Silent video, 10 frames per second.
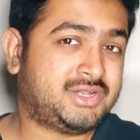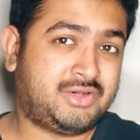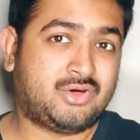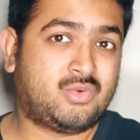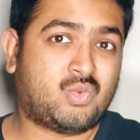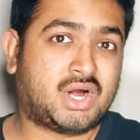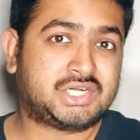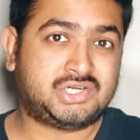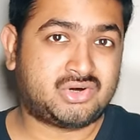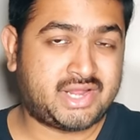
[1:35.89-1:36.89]
know
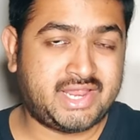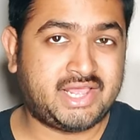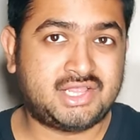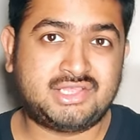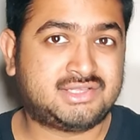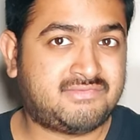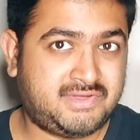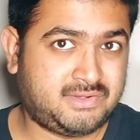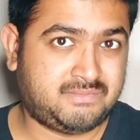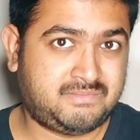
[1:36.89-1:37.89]
what you're getting in this
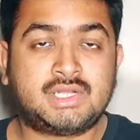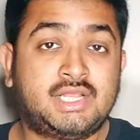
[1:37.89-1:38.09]
film.